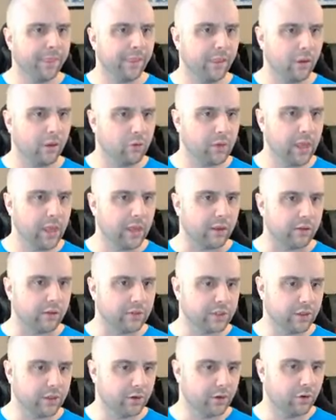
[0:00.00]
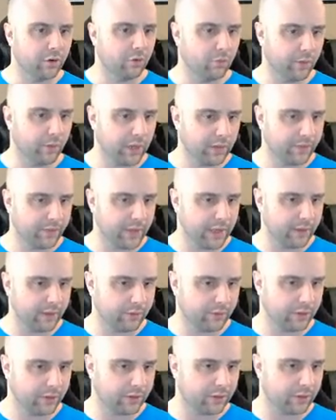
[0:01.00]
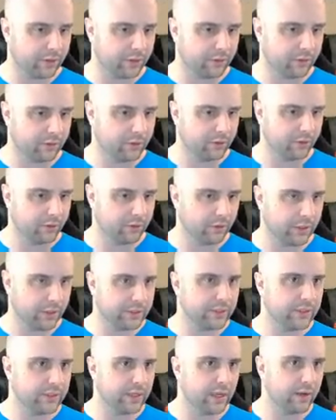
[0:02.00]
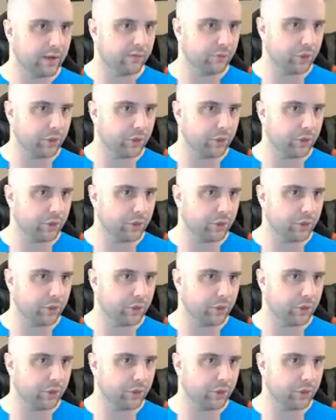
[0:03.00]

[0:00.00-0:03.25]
Okay, so we got that. That's saved.